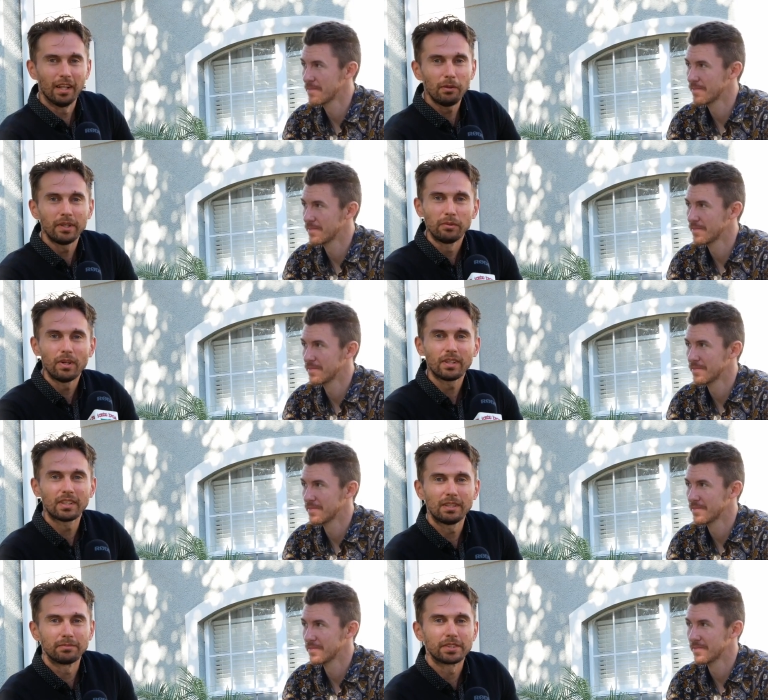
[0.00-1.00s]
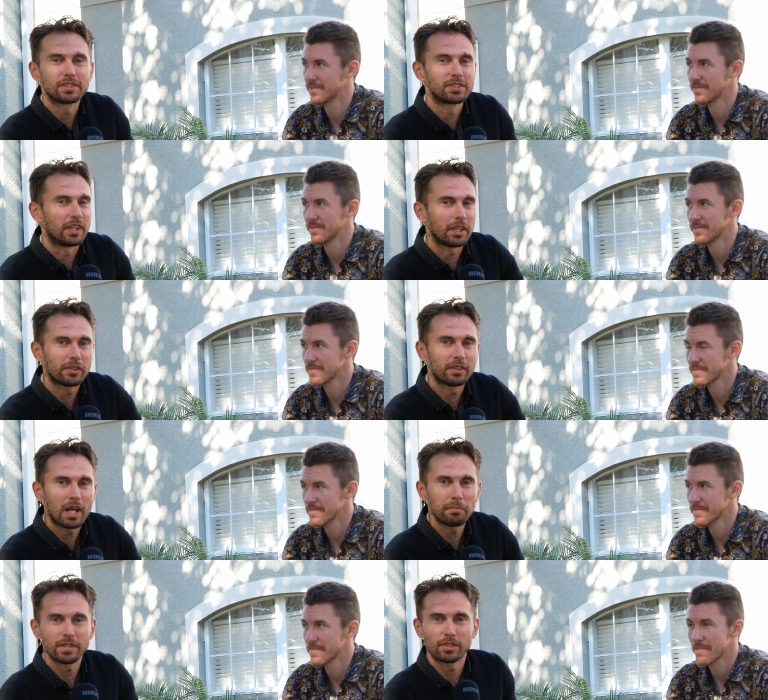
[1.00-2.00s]
Speaker 1: Hello and welcome. This is another
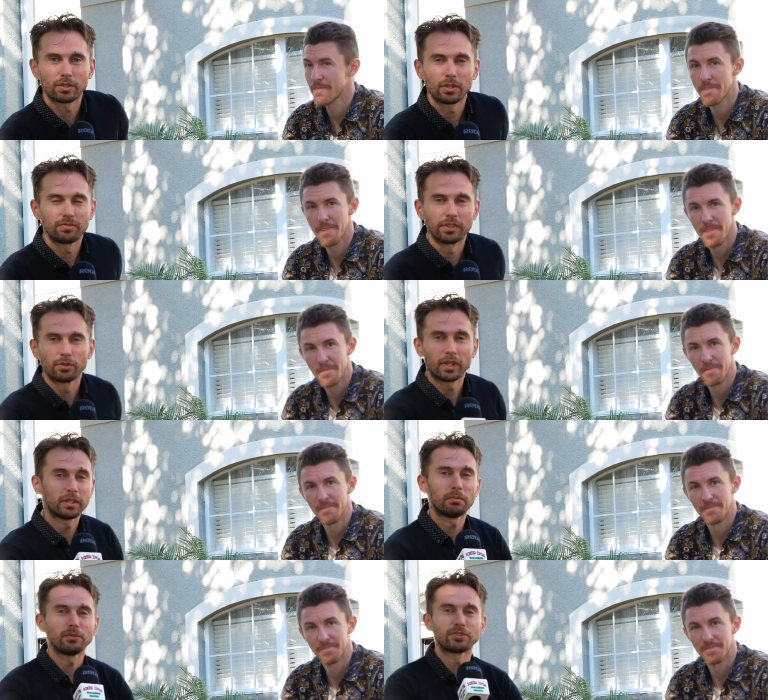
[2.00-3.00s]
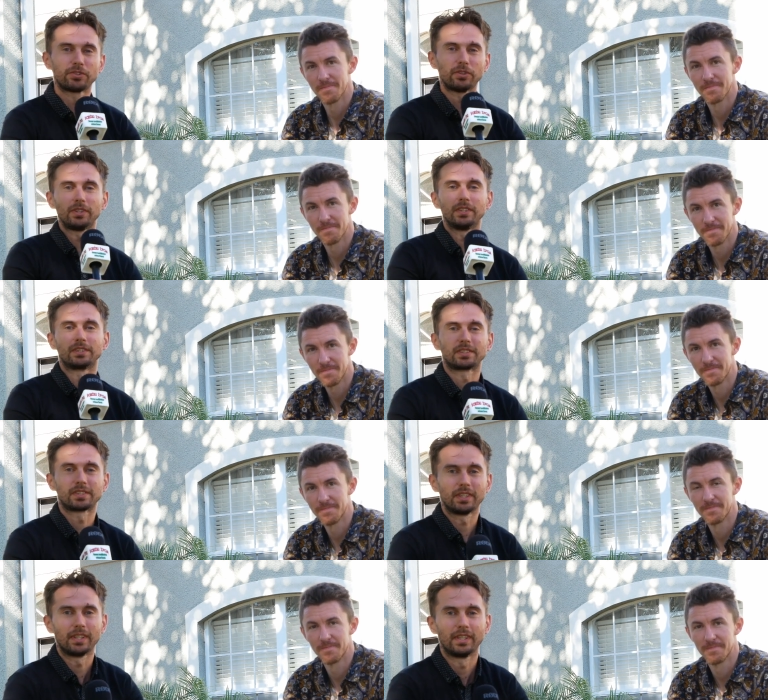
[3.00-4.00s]
episode of Incredible
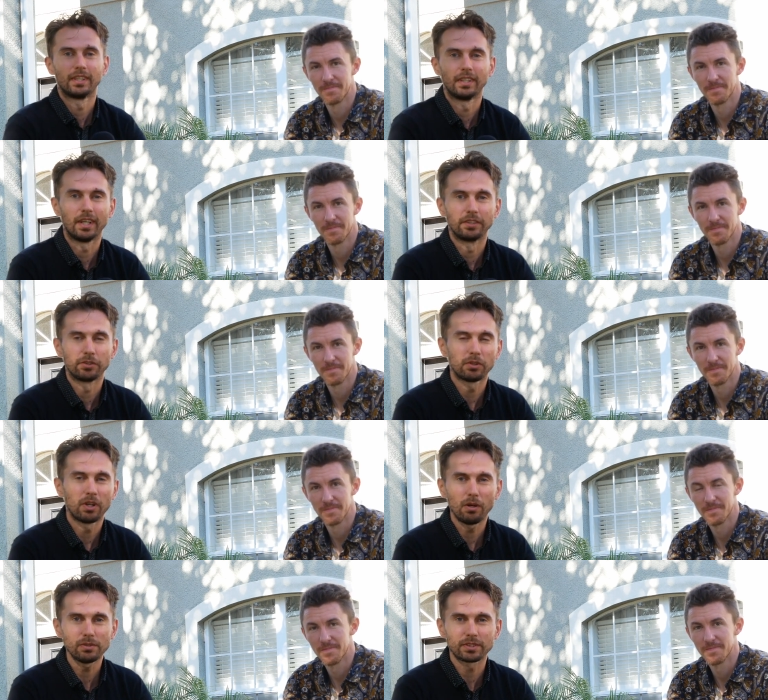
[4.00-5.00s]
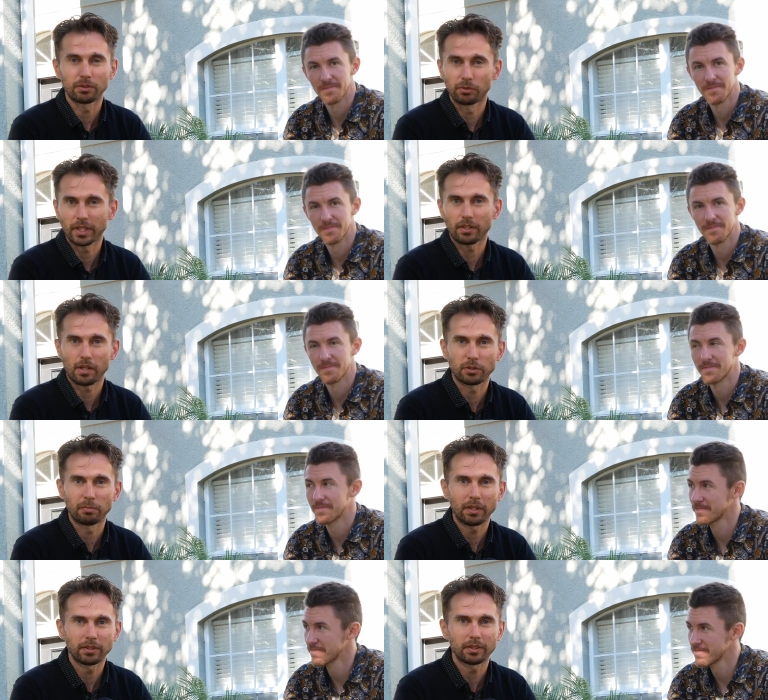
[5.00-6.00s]
Stories. Uh, and your host, Rad
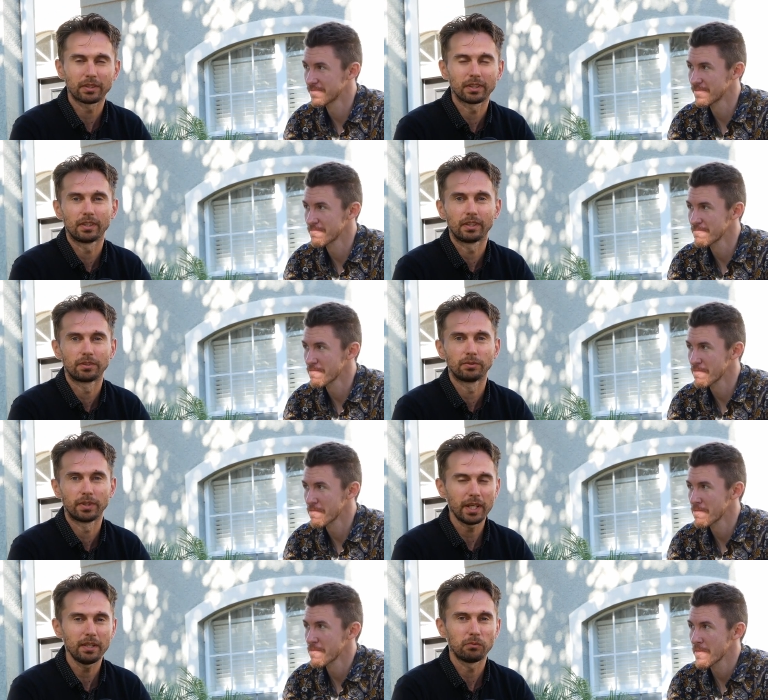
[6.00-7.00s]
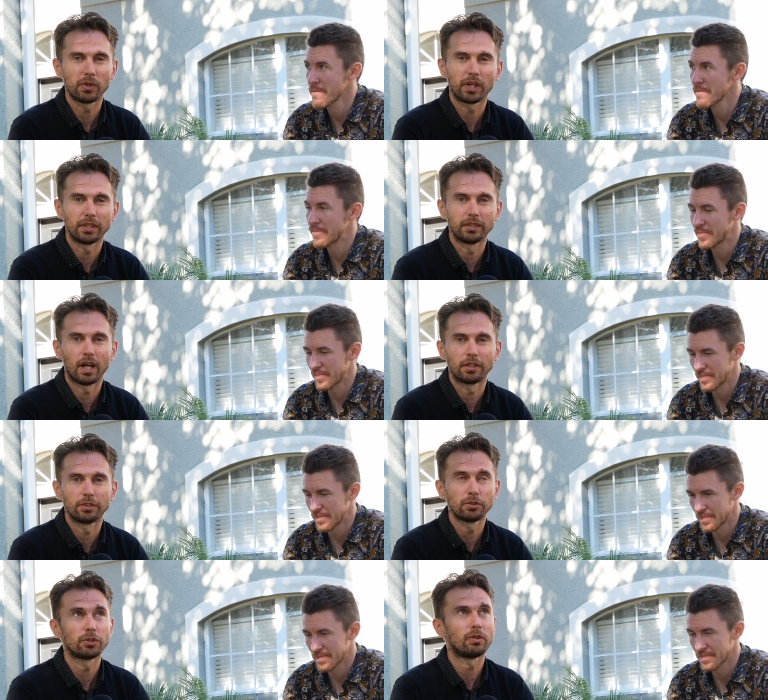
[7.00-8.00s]
Karczmarczyk. Uh, today we are in
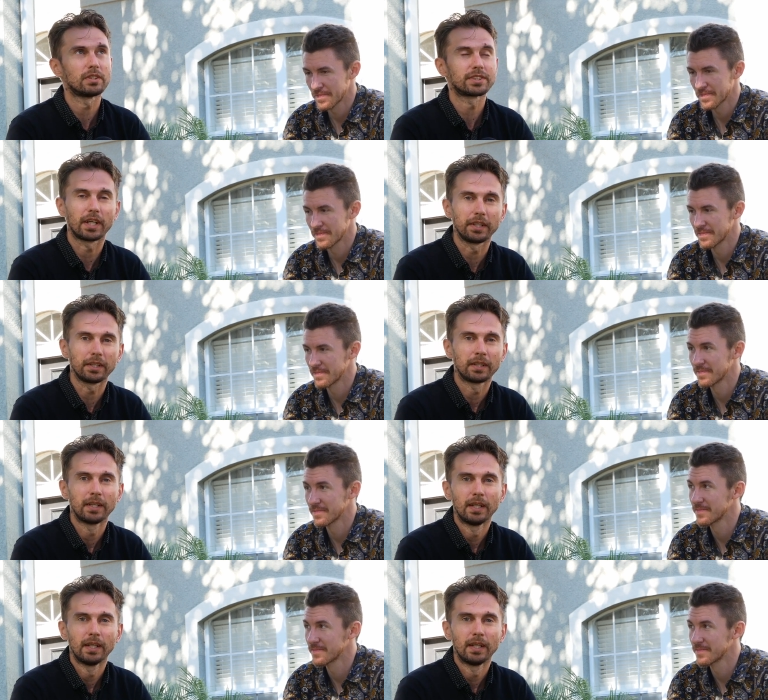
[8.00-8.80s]
unusual setting,